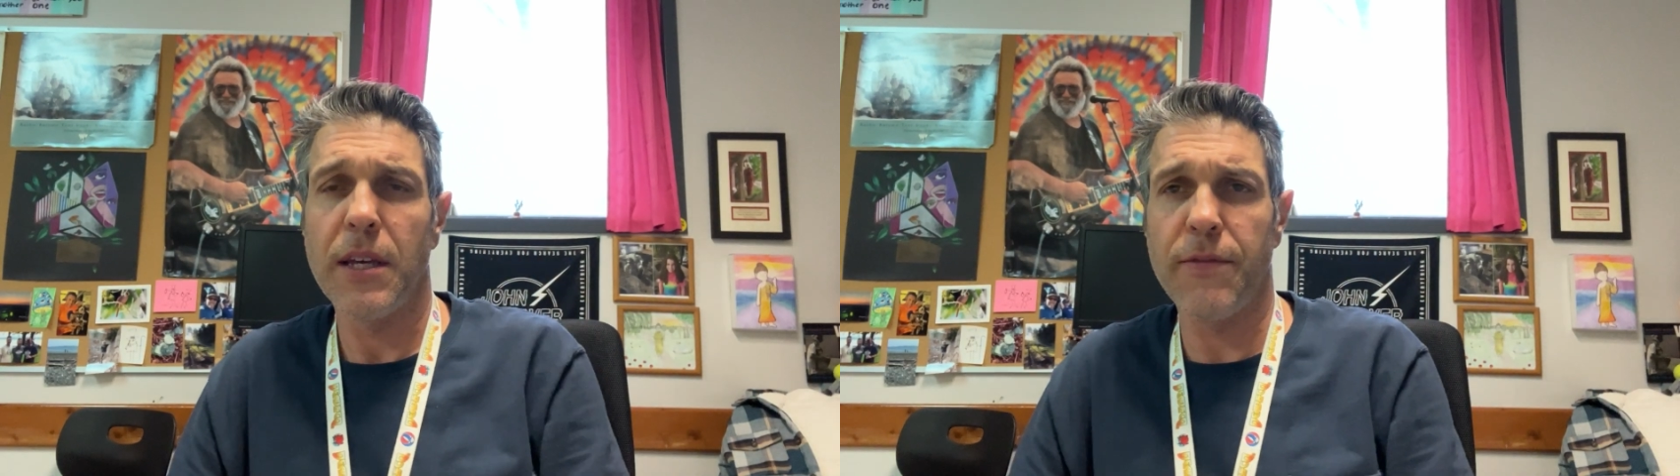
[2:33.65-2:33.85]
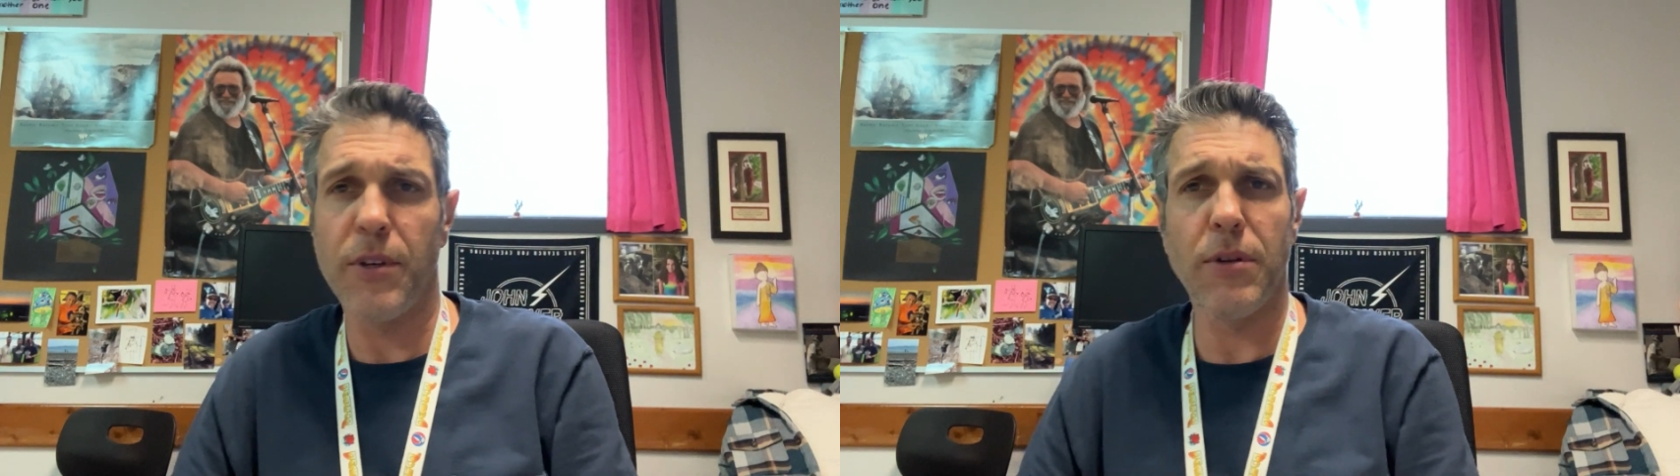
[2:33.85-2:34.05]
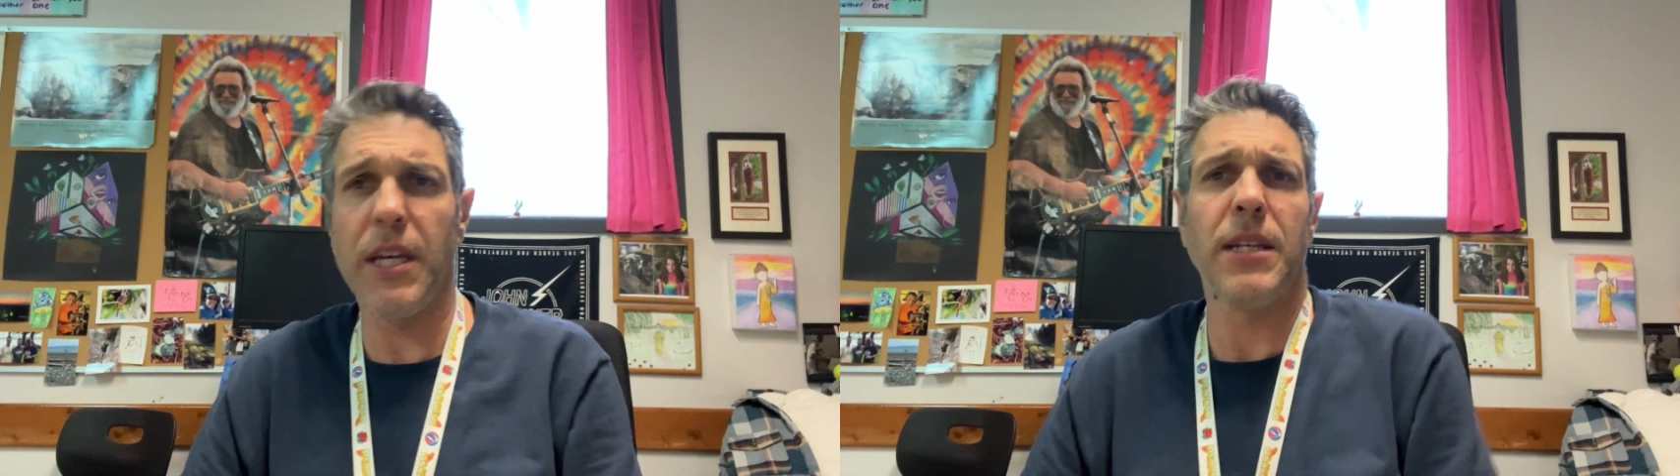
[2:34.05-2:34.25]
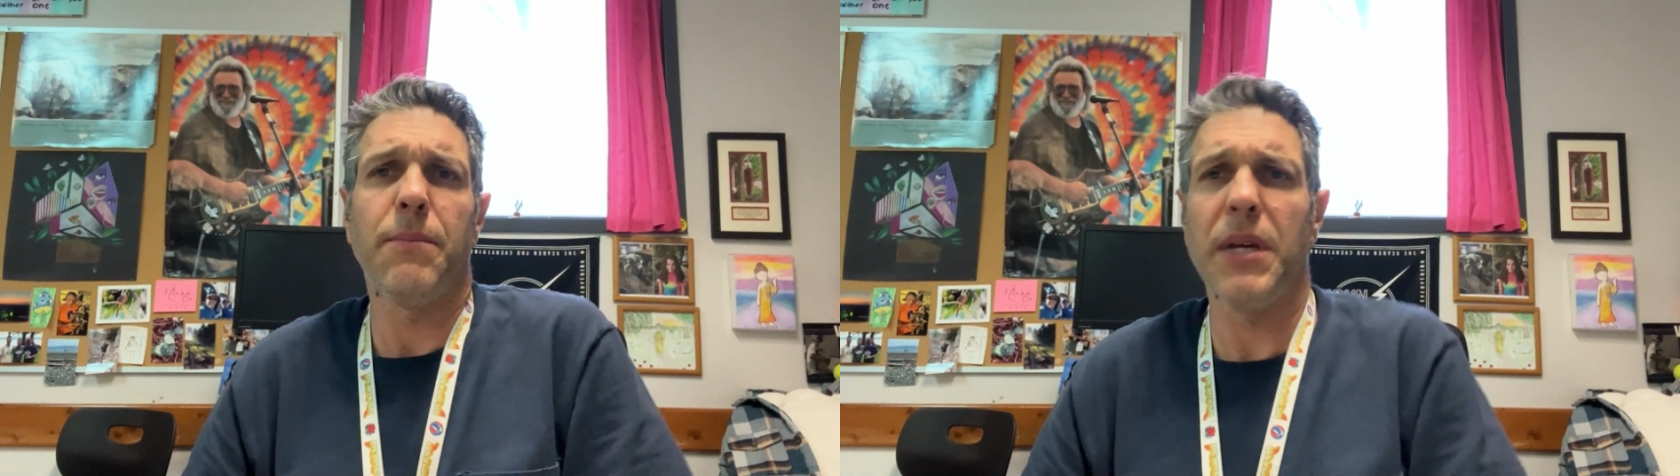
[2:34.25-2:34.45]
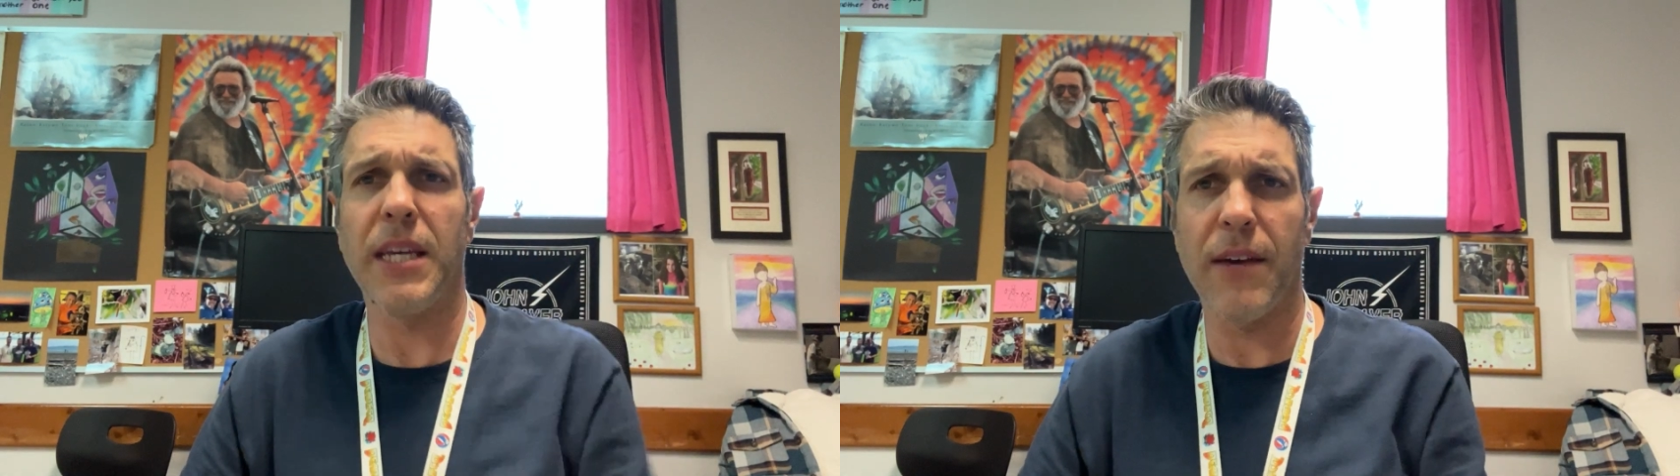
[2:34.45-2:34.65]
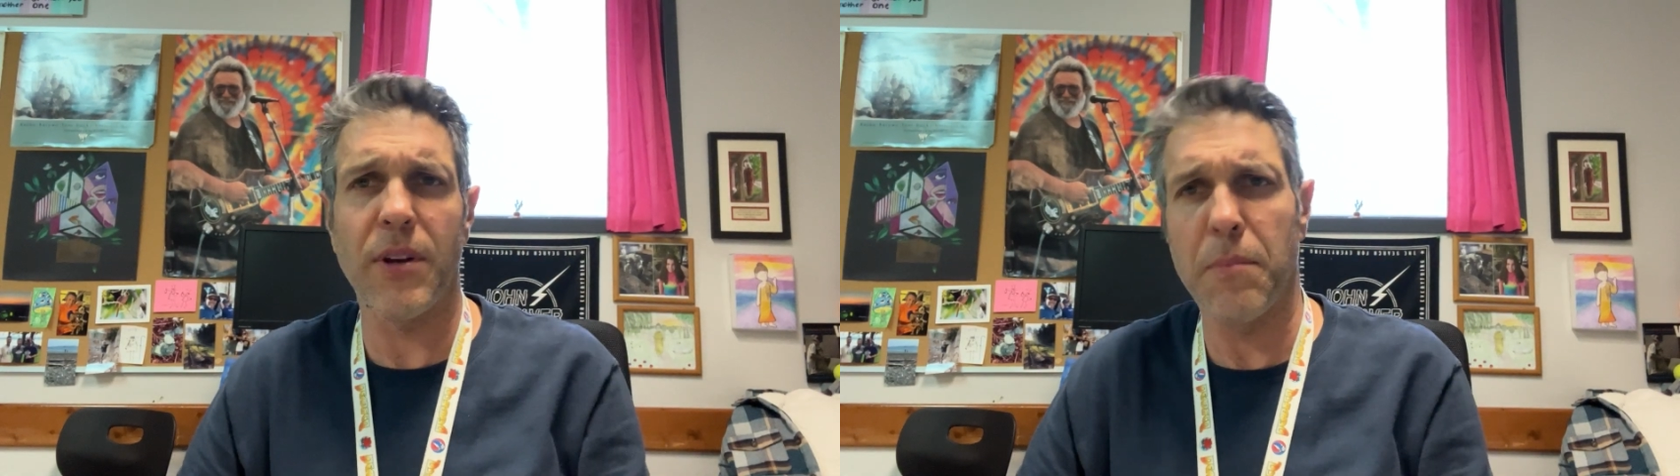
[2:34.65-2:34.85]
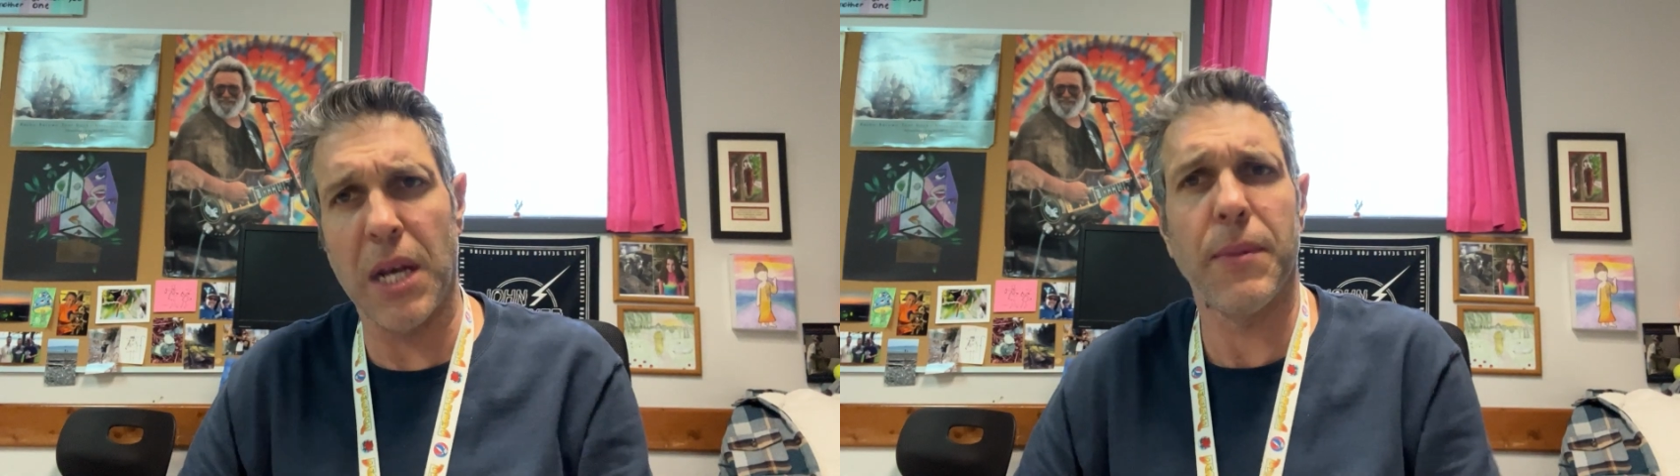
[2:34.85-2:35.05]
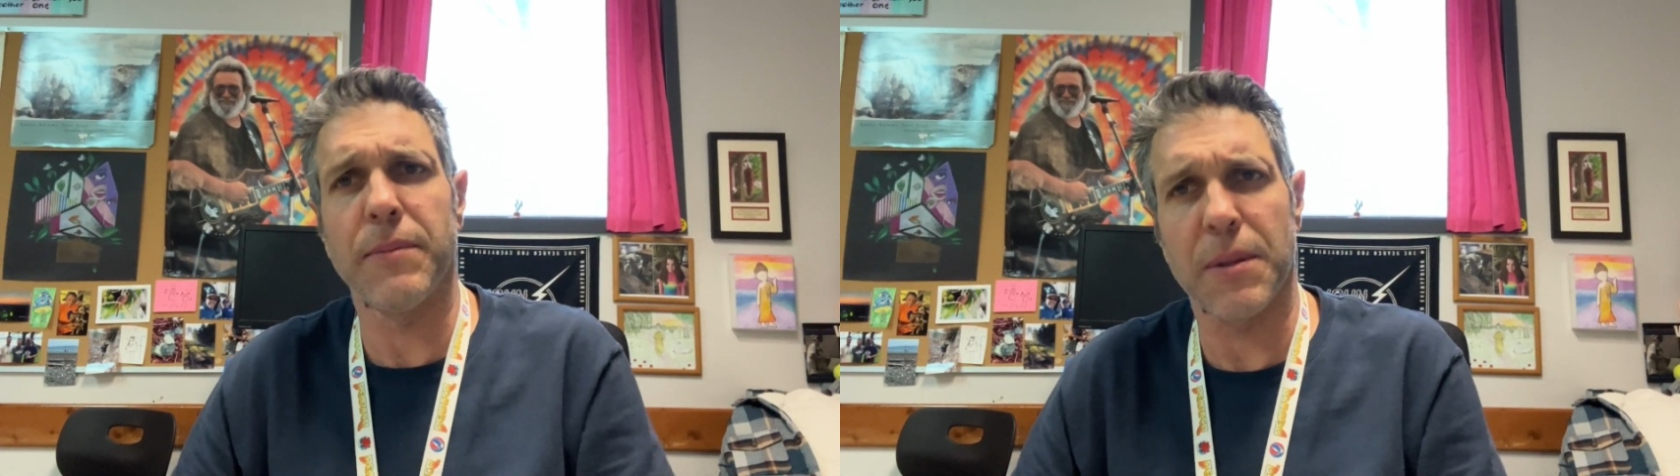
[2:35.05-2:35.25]
If you need to be given
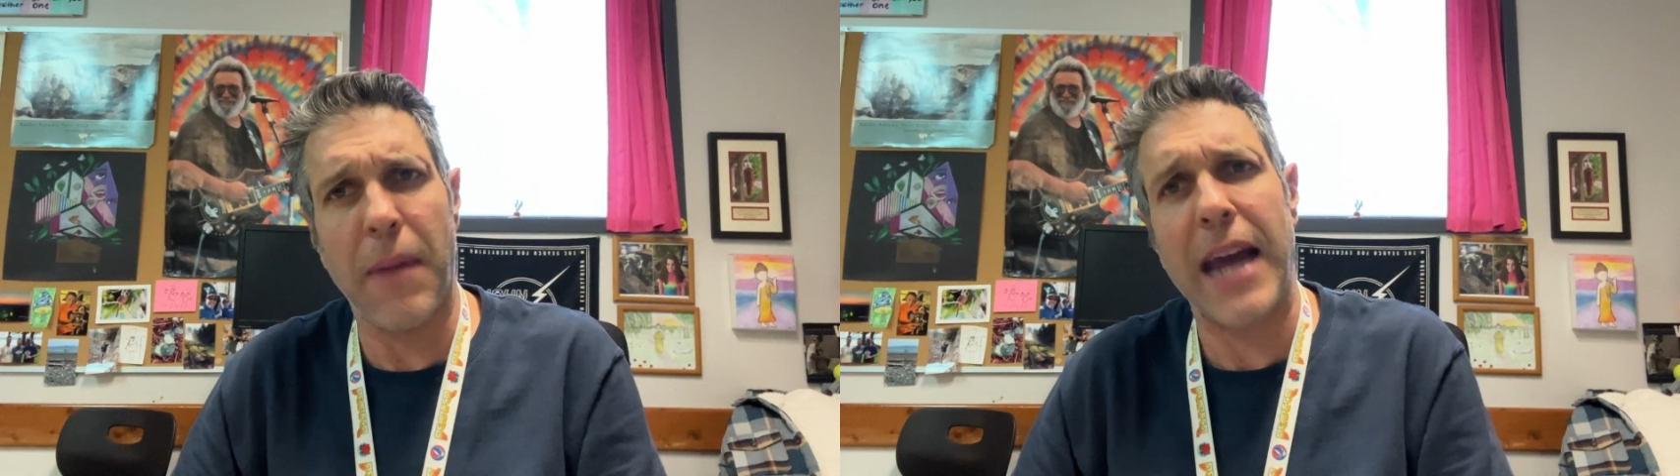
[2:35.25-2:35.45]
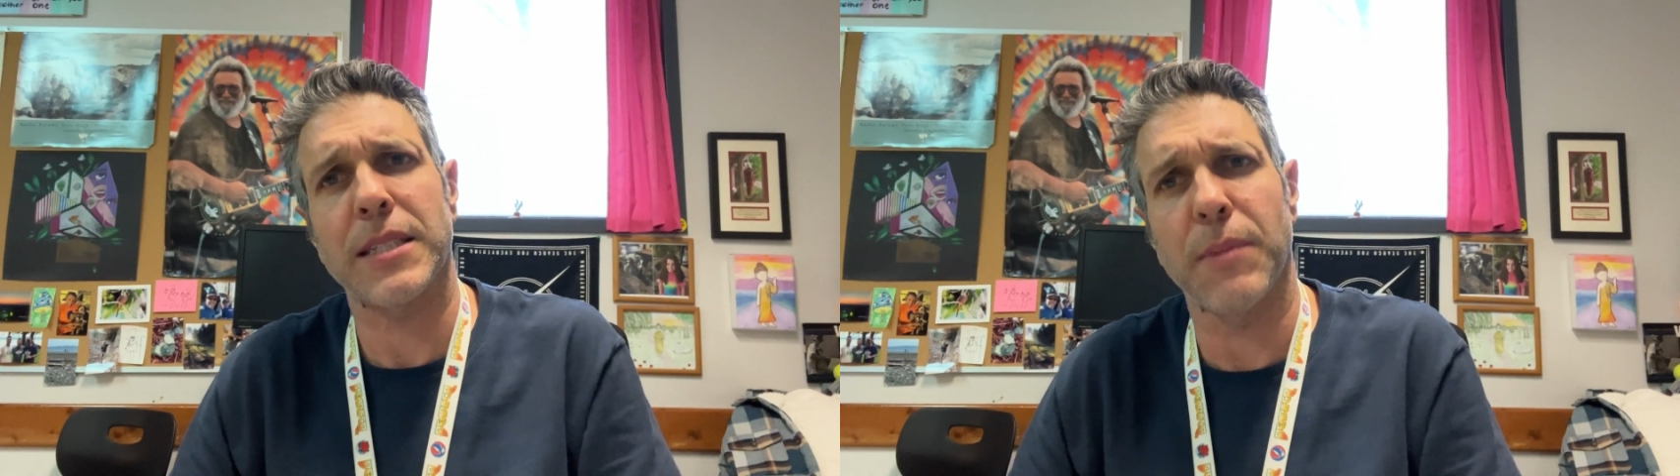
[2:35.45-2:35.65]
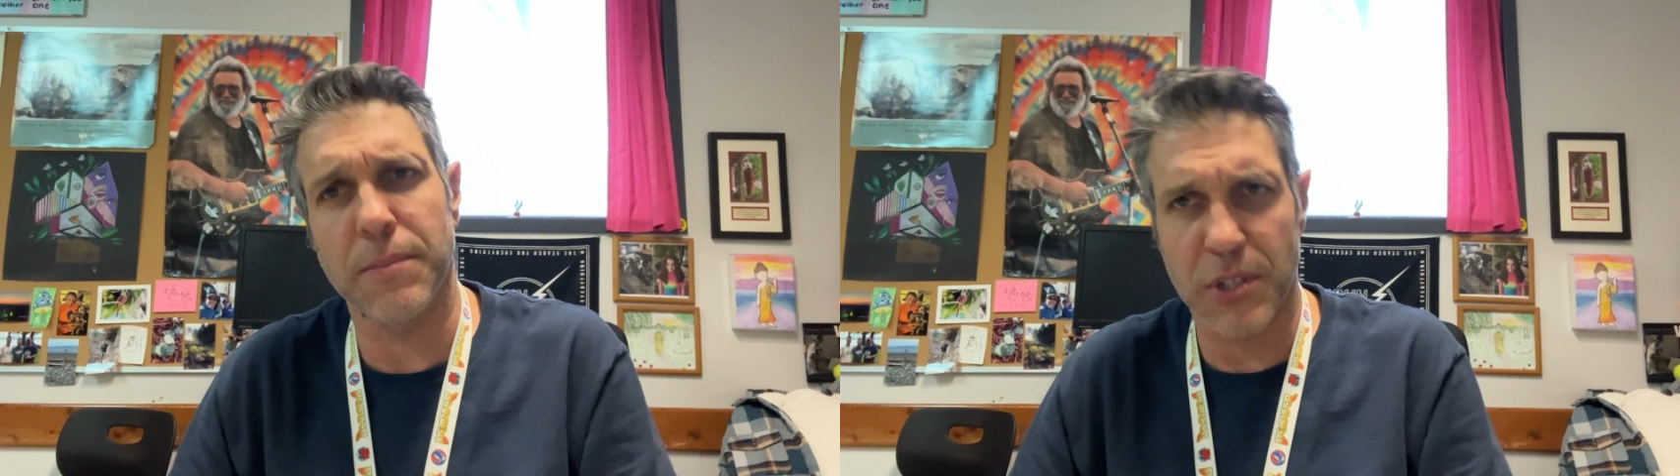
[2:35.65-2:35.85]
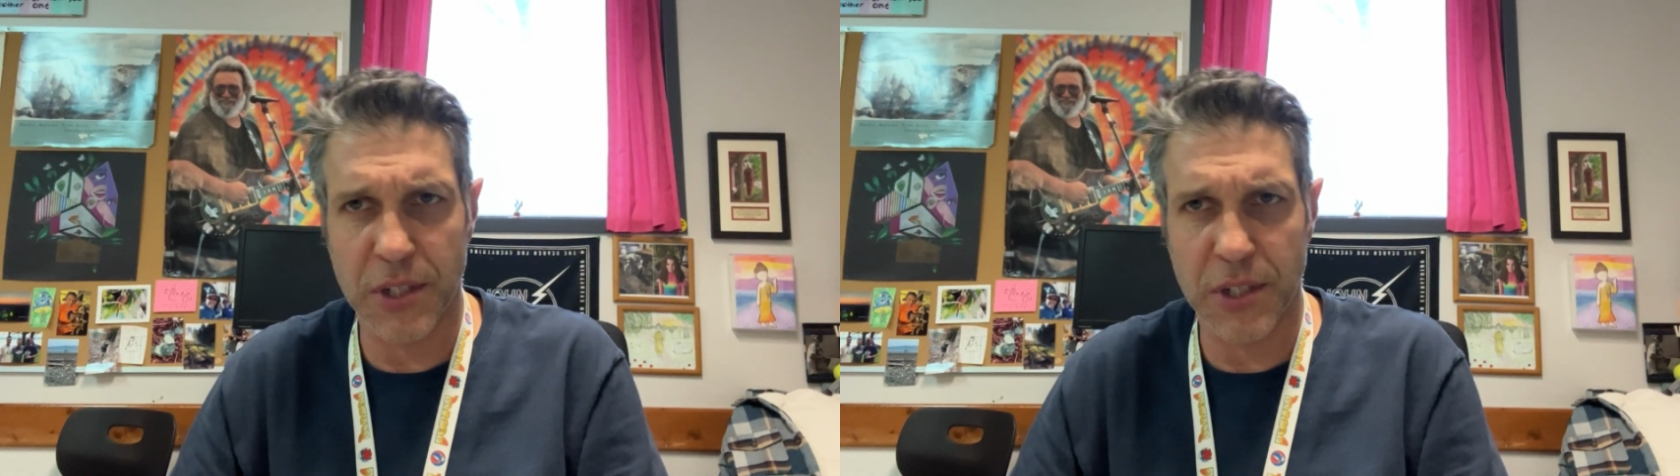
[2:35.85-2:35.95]
minimums and maximums,